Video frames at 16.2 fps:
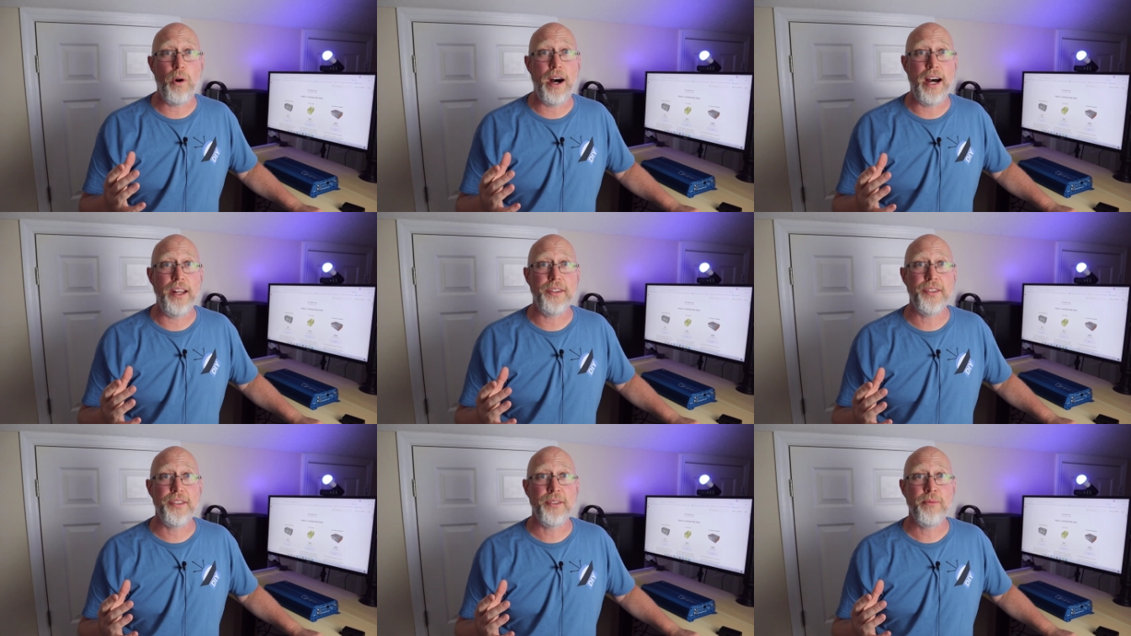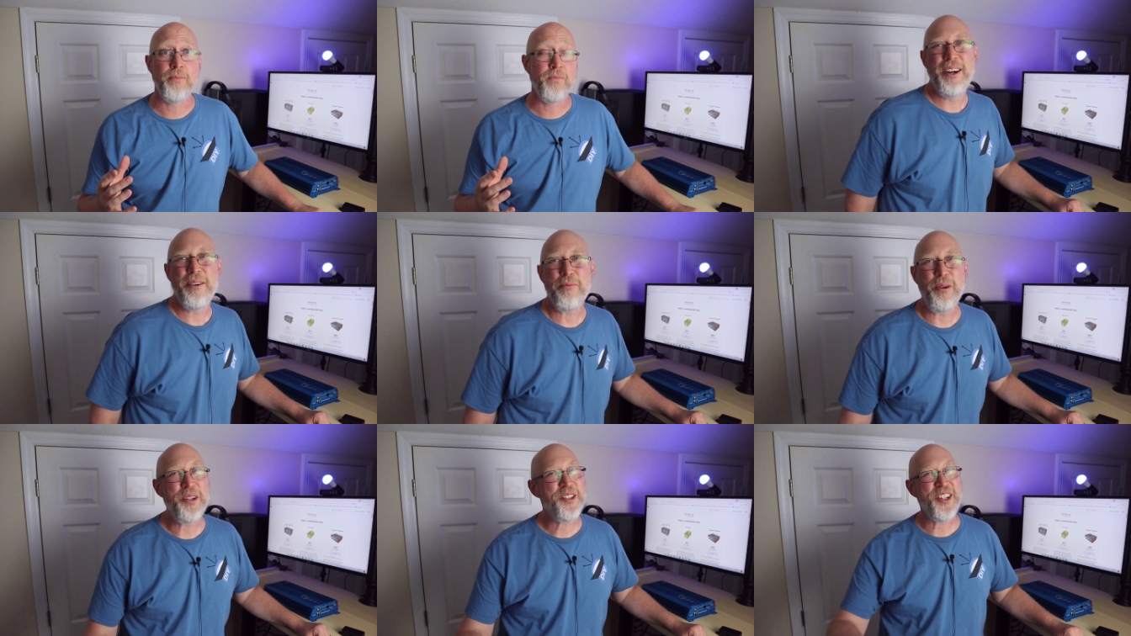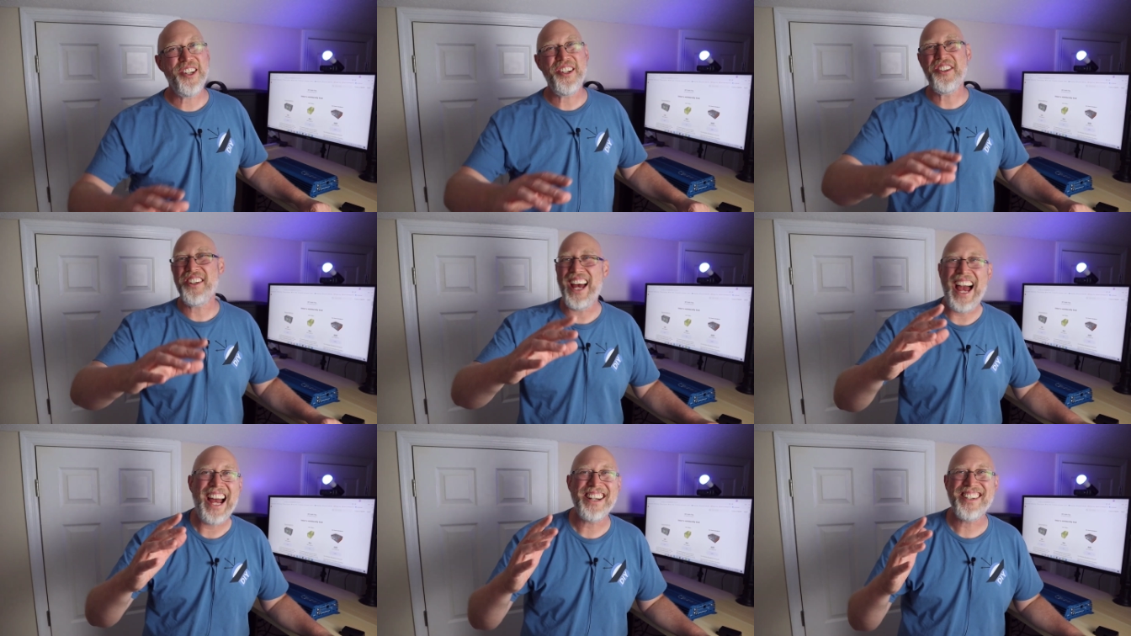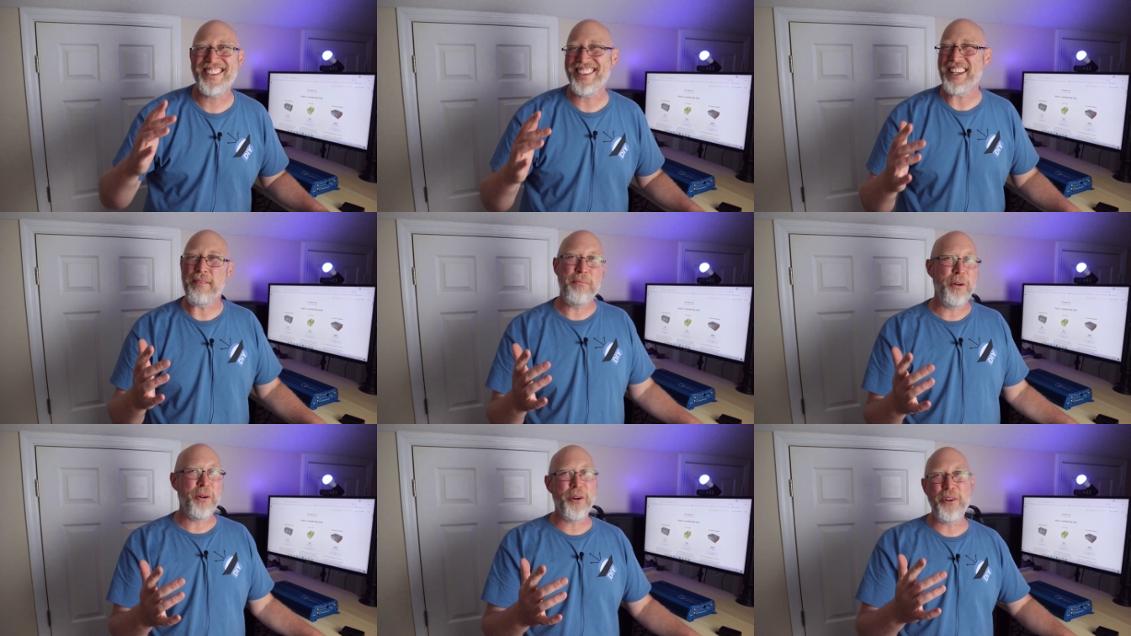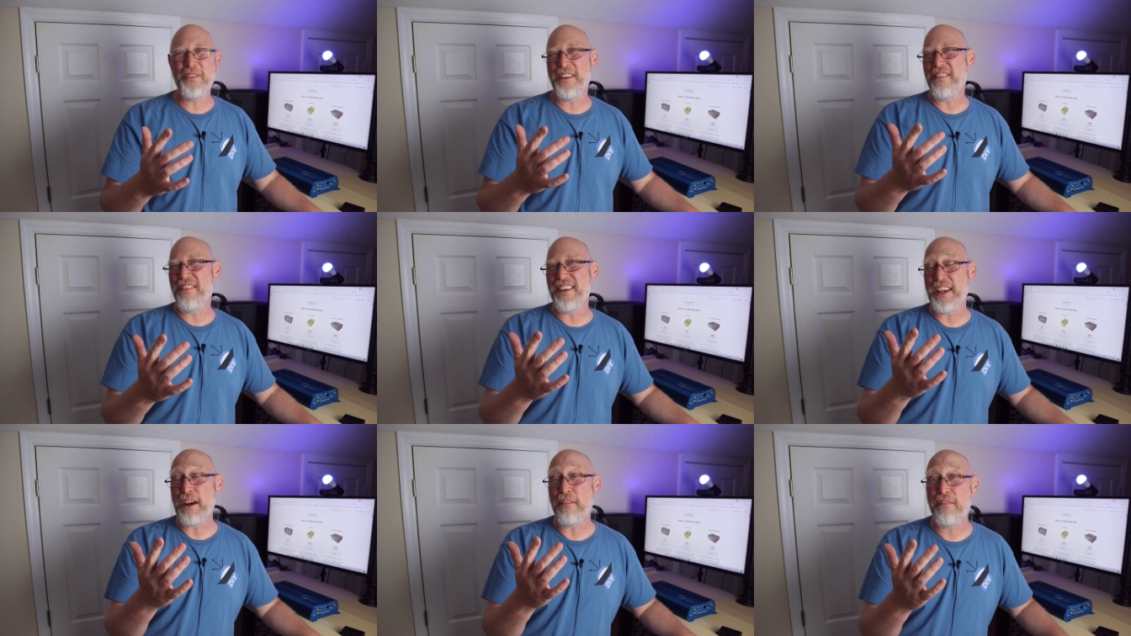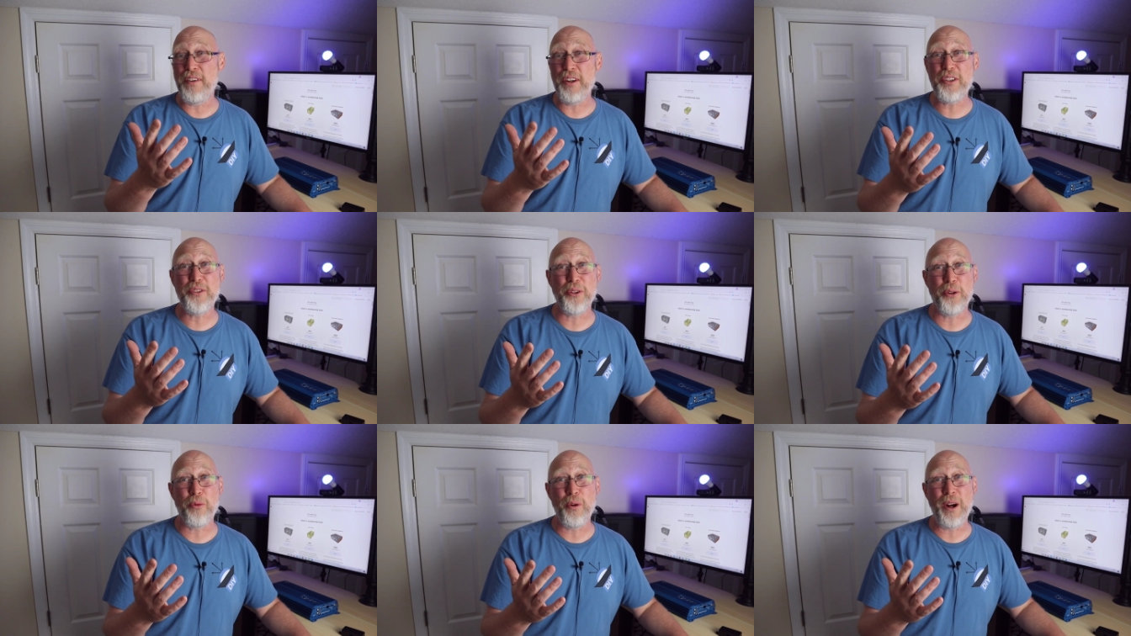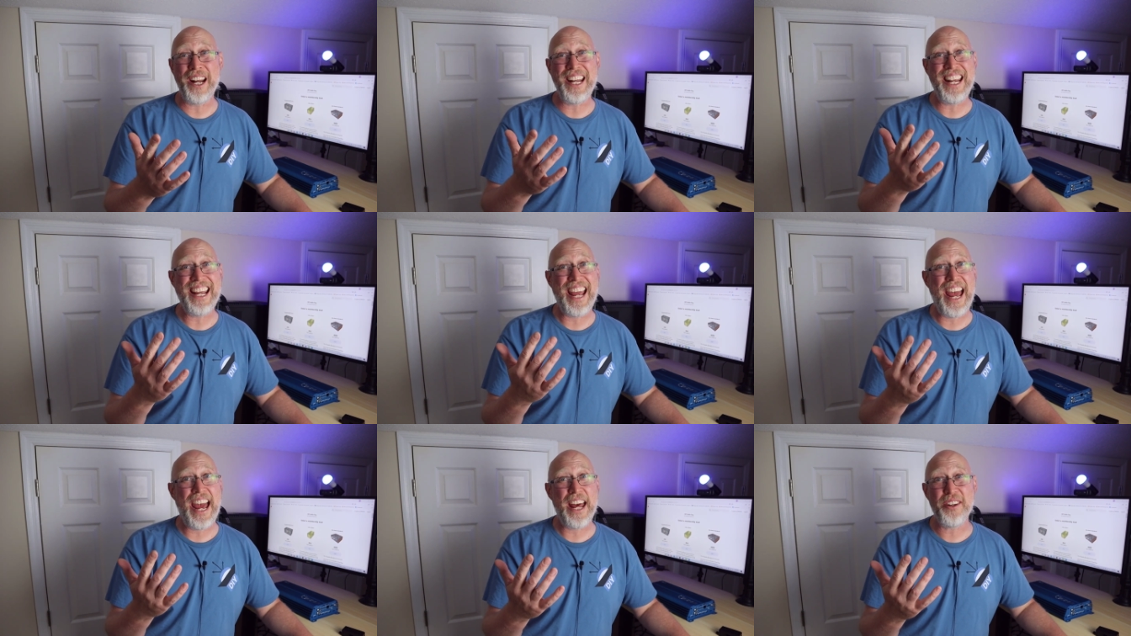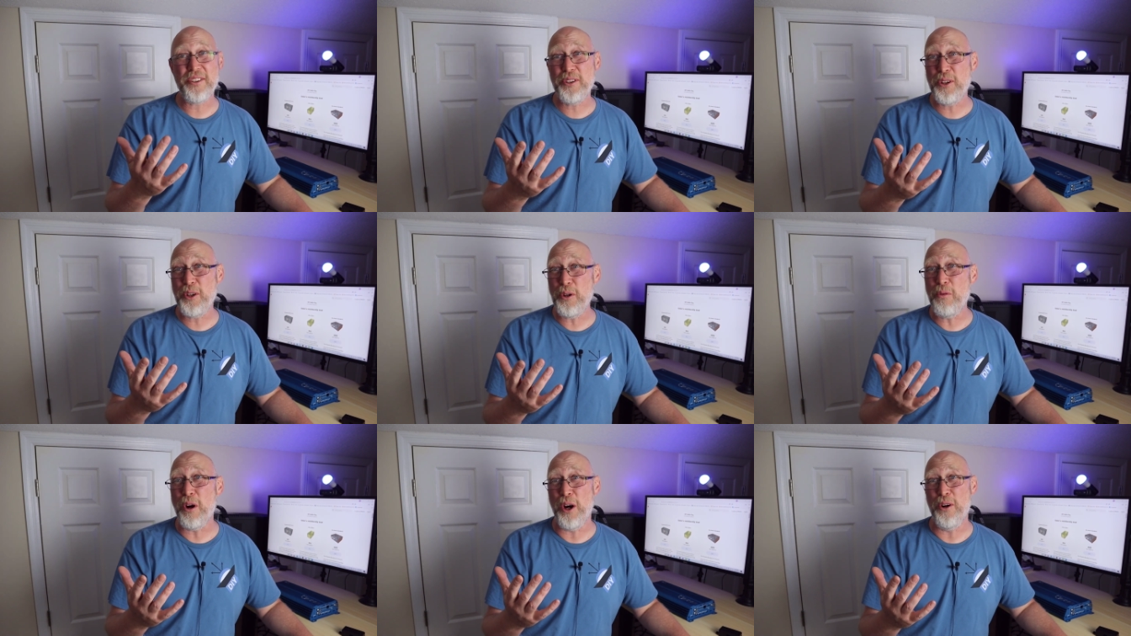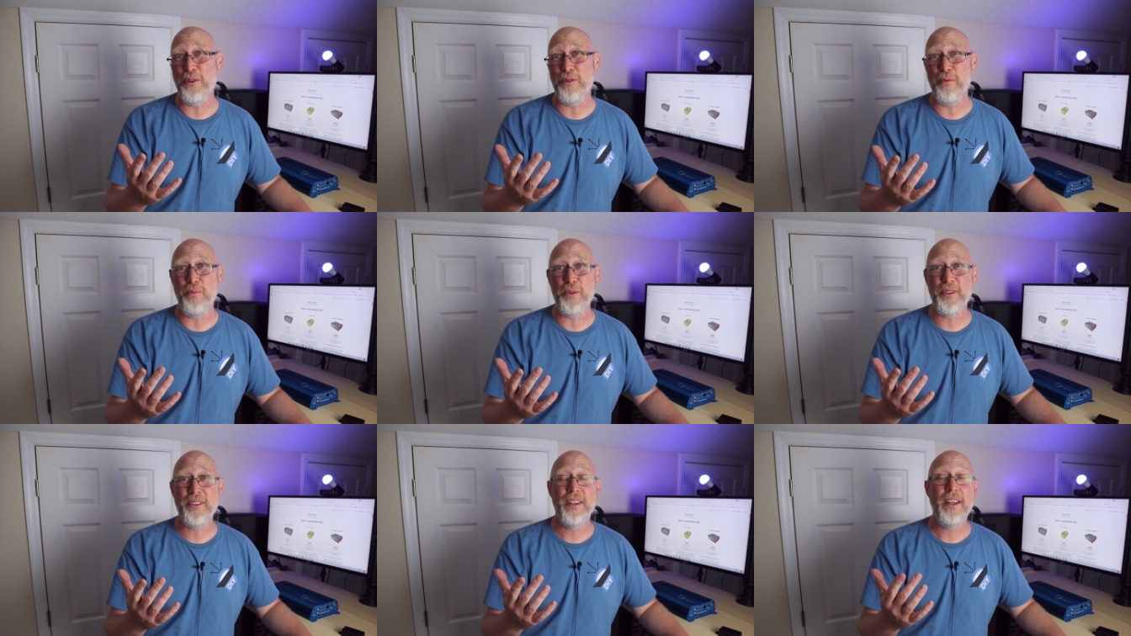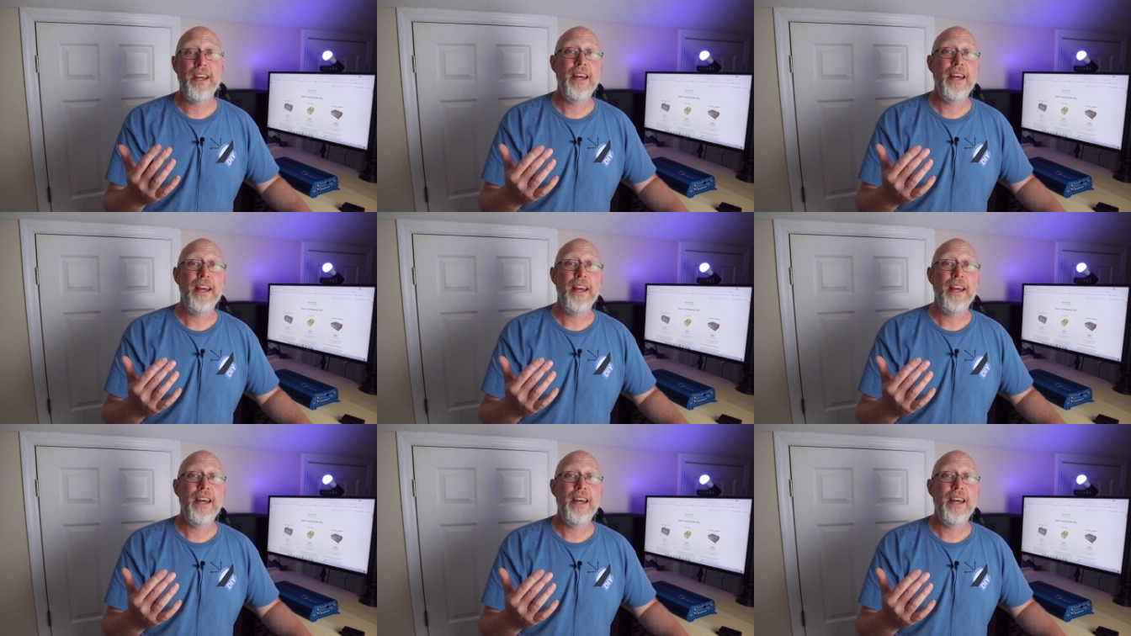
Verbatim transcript: watts, which is actually more than the official rating at 2 ohms.